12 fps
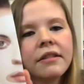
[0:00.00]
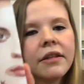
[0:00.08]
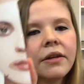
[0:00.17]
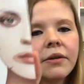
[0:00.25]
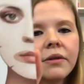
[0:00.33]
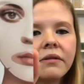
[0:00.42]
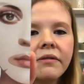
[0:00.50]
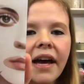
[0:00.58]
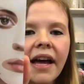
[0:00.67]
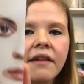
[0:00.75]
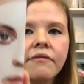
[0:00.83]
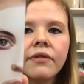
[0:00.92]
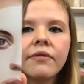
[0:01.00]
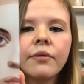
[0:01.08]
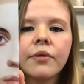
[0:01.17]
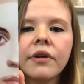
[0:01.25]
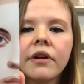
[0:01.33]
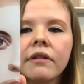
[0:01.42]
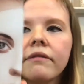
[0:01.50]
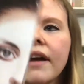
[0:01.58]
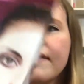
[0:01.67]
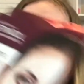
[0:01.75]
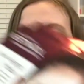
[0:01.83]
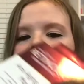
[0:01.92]
So 5 for
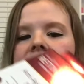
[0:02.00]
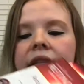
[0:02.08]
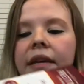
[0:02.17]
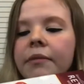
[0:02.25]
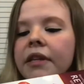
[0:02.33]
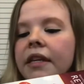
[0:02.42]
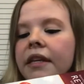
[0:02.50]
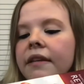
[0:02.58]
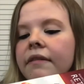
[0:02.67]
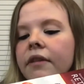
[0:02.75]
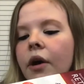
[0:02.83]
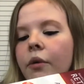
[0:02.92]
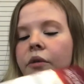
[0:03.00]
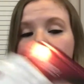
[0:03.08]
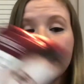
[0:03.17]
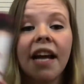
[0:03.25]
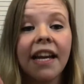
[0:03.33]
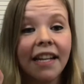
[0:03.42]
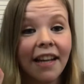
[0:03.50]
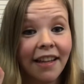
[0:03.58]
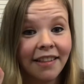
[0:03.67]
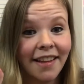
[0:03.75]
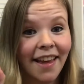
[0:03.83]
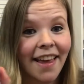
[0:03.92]
$5, I believe. Oh, $3.99.
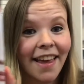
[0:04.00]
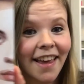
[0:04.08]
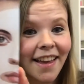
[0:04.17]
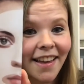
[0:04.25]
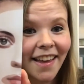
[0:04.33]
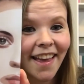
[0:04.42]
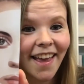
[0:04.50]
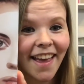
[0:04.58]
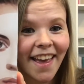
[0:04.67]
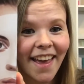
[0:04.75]
Hey, hey.